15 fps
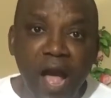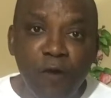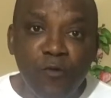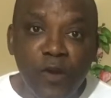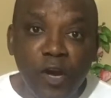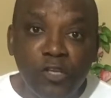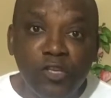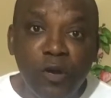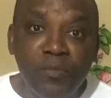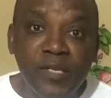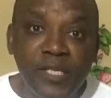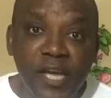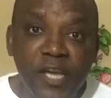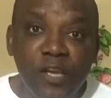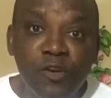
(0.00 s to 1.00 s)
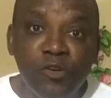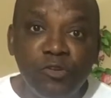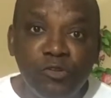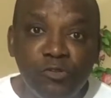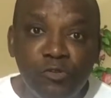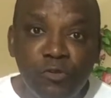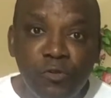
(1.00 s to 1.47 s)
I will also be taking you
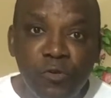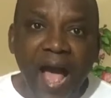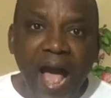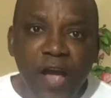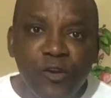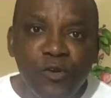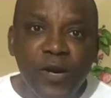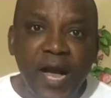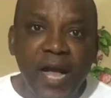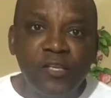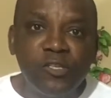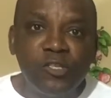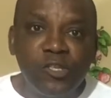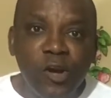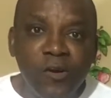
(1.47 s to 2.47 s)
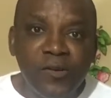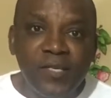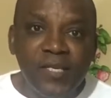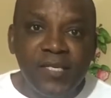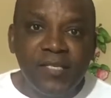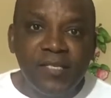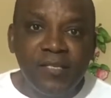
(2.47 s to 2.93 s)
through how you can turn
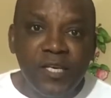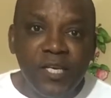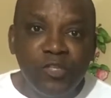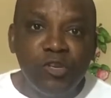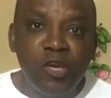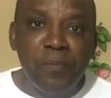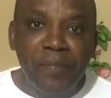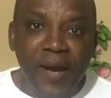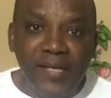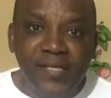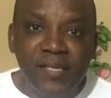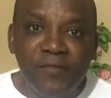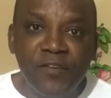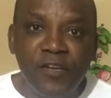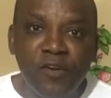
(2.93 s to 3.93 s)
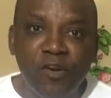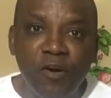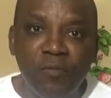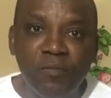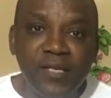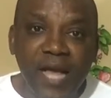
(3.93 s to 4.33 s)
this into a passive income.